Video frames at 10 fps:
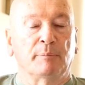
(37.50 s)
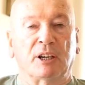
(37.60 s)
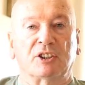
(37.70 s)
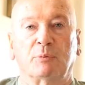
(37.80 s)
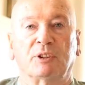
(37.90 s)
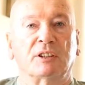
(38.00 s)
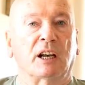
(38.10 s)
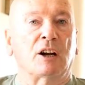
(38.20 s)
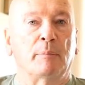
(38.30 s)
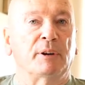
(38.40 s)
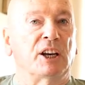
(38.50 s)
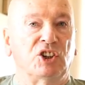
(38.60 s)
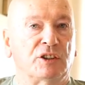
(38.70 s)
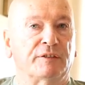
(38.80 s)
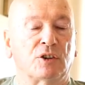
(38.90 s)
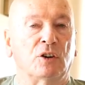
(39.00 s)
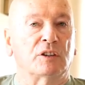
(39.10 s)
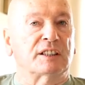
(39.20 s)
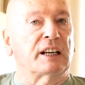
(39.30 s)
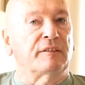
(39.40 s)
Because it was a combination of
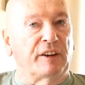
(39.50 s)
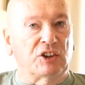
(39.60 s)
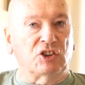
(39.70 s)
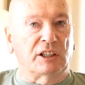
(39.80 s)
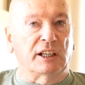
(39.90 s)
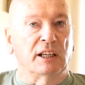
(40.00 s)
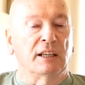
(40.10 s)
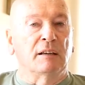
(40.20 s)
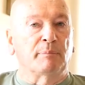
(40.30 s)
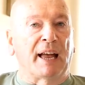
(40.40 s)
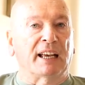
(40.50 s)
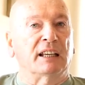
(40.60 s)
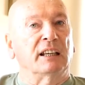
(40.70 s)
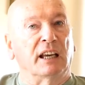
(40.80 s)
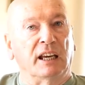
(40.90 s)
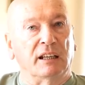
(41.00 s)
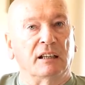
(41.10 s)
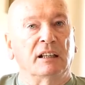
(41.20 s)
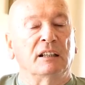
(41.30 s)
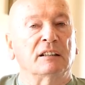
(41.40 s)
drugs that eventually, back
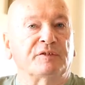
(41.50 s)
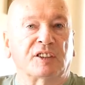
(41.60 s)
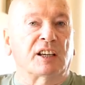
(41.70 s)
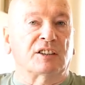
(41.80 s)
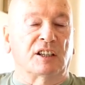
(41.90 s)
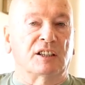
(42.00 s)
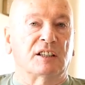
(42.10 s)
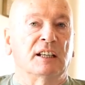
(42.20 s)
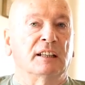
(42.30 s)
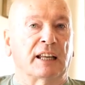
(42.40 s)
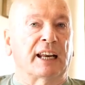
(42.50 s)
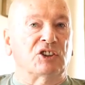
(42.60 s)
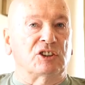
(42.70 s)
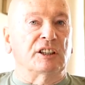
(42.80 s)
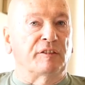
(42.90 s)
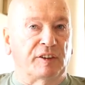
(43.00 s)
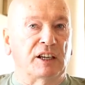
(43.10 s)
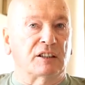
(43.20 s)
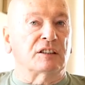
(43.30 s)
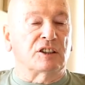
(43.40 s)
in 60s, that actually
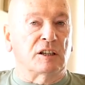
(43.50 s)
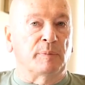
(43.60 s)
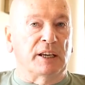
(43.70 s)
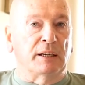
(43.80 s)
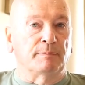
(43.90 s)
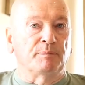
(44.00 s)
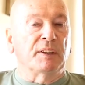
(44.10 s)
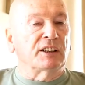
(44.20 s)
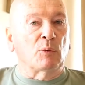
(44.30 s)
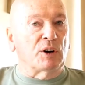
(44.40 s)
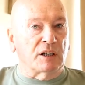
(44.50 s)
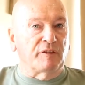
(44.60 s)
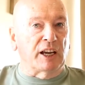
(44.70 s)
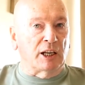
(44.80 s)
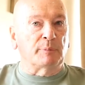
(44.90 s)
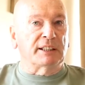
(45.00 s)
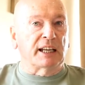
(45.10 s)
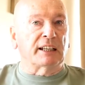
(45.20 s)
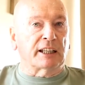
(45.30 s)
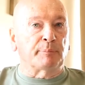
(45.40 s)
defeated TB. They weren't available
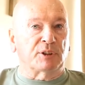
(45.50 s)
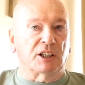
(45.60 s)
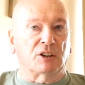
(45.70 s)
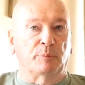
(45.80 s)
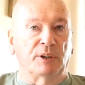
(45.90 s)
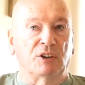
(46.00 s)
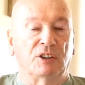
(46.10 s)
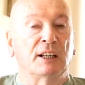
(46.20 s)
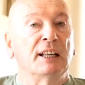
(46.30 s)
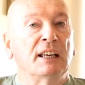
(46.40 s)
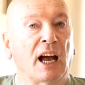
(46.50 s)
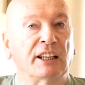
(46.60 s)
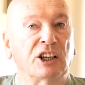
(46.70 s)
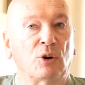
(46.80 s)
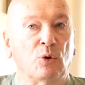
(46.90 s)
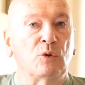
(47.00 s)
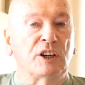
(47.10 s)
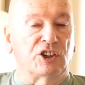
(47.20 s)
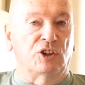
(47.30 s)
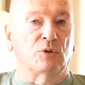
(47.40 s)
then at that particular period. And the
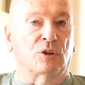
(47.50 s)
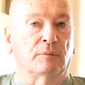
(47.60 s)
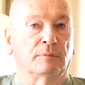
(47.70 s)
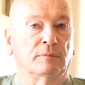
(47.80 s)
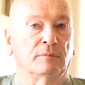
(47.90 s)
only cure